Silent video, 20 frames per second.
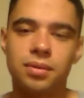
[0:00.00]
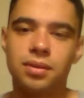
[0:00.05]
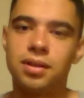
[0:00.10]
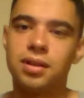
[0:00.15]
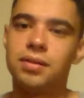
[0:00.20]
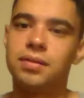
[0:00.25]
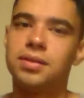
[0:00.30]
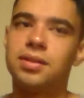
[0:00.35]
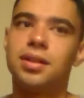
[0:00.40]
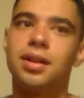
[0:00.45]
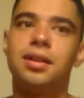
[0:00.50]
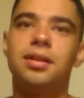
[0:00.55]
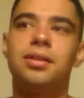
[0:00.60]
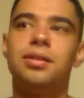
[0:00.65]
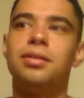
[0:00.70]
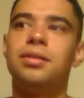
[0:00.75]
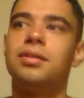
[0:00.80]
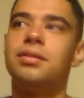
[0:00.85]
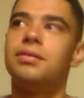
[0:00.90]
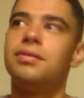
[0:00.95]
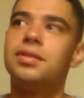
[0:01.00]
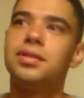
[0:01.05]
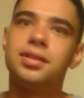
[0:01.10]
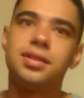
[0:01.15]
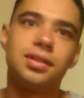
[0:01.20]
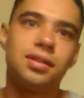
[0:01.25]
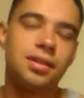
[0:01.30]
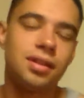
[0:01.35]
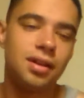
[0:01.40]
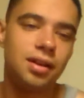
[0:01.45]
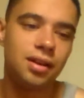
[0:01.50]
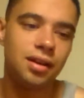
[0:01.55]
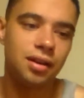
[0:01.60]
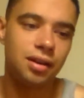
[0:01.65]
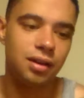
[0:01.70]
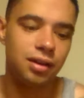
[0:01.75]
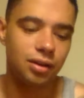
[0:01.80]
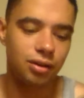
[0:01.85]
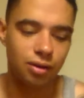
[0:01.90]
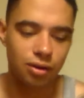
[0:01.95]
but he was like, you can visit,
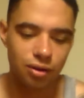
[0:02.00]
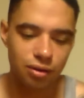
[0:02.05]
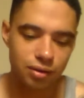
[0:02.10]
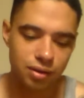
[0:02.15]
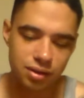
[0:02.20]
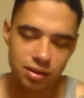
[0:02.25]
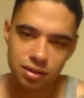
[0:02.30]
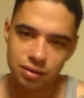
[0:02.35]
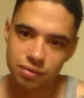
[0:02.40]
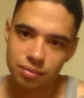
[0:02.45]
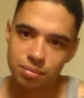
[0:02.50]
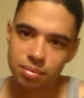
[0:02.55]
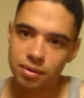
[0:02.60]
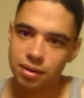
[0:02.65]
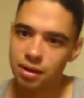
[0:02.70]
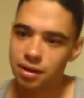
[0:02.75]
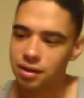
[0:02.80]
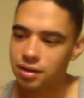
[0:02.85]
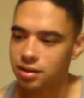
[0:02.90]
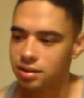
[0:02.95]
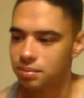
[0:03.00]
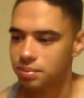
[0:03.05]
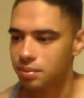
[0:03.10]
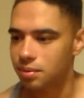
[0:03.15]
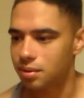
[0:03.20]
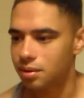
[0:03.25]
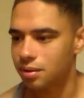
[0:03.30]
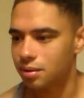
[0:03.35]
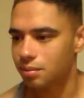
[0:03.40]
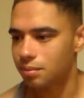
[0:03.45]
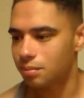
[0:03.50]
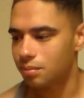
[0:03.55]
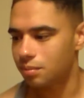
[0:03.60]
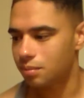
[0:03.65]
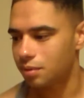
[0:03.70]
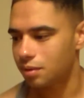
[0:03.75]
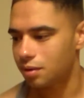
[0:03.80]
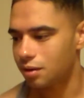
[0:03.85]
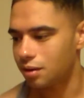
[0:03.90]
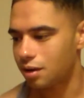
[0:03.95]
you know, all these different planets, but
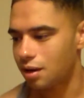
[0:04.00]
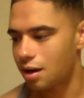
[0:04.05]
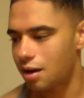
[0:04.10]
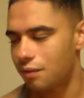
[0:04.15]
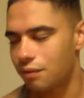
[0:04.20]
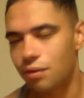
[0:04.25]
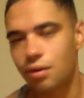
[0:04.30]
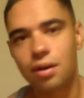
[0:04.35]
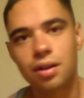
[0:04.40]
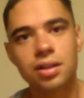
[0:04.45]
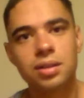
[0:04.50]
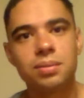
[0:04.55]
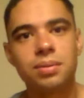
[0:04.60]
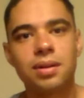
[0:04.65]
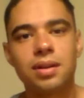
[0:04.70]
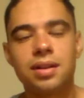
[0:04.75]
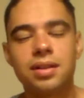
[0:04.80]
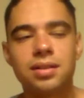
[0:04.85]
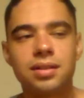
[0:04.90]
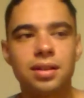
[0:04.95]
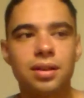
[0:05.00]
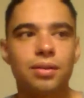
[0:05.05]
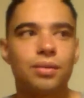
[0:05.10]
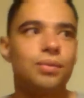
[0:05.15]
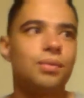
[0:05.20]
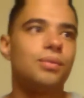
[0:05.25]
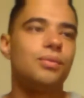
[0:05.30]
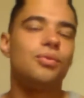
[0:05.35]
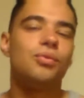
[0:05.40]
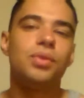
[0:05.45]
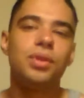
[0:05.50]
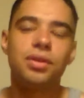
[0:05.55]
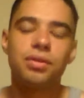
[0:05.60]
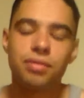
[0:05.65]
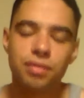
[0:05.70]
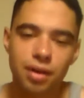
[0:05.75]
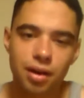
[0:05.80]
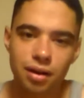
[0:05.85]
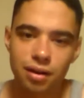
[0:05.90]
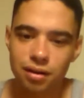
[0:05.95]
out of all these planets that we
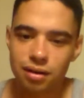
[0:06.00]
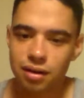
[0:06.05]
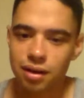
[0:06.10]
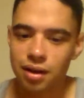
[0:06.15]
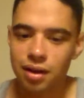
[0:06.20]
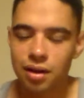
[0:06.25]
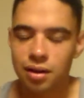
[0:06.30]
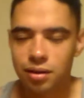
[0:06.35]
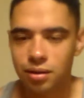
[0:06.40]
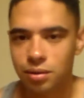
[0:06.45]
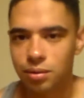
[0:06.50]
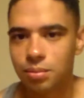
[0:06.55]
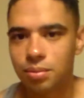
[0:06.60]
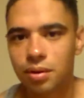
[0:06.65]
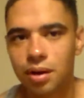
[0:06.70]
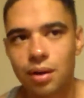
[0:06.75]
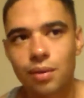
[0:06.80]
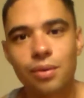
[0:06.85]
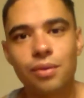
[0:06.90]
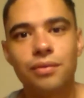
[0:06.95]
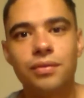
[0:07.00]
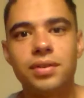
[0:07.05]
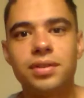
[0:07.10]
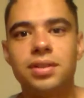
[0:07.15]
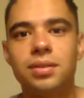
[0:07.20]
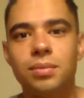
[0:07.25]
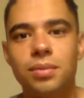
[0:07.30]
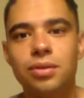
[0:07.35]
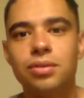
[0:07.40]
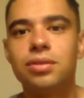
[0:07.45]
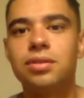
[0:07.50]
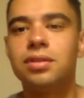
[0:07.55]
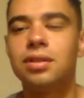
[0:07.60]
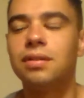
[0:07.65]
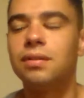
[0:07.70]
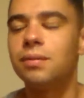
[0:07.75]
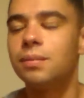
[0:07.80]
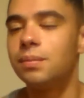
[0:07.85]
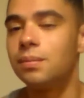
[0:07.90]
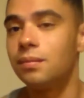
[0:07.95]
created, you probably won't visit most
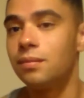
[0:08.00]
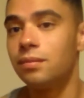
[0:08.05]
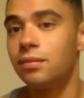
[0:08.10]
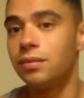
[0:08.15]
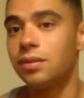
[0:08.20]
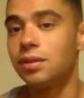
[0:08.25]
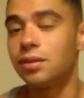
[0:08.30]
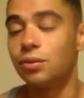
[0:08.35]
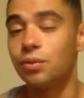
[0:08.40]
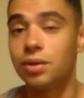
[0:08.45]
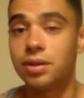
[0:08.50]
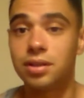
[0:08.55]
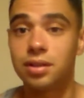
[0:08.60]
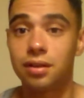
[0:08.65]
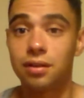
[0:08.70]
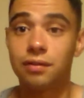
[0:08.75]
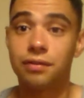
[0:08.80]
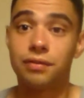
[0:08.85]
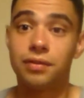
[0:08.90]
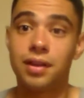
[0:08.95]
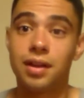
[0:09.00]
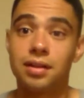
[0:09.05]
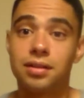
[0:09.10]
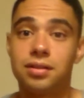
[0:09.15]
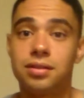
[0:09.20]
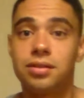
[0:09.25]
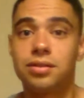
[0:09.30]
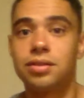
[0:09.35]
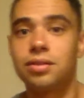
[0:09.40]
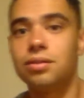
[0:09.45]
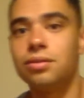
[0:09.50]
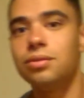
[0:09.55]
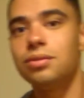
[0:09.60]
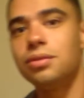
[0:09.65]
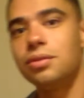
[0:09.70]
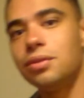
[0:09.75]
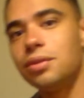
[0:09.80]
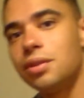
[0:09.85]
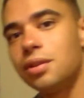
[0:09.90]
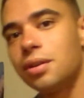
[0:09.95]
of them. Which, if that's true,
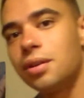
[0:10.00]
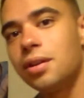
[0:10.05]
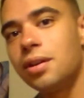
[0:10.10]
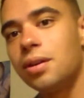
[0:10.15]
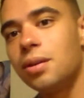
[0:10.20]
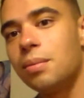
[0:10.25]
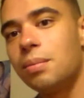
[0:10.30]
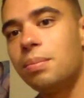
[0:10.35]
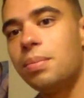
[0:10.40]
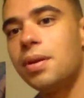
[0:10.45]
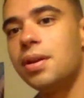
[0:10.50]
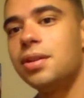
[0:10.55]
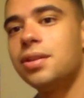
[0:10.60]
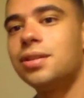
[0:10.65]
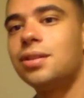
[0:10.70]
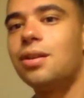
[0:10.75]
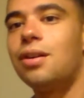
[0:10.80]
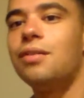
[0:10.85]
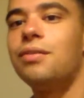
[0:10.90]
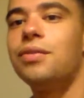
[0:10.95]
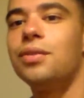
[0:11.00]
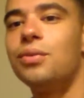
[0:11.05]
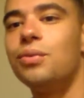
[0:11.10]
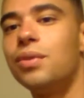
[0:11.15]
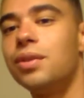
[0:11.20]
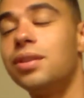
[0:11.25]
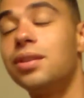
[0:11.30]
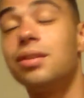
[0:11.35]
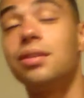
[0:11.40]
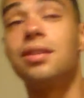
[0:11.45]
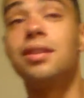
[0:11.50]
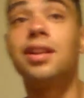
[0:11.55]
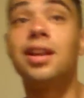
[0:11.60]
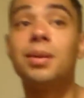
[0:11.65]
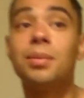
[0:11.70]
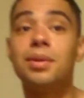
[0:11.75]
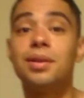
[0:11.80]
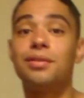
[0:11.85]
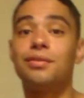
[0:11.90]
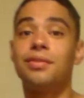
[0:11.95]
or, you know, based off of what they're
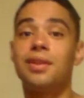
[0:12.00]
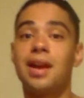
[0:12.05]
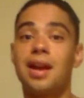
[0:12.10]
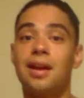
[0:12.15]
claiming to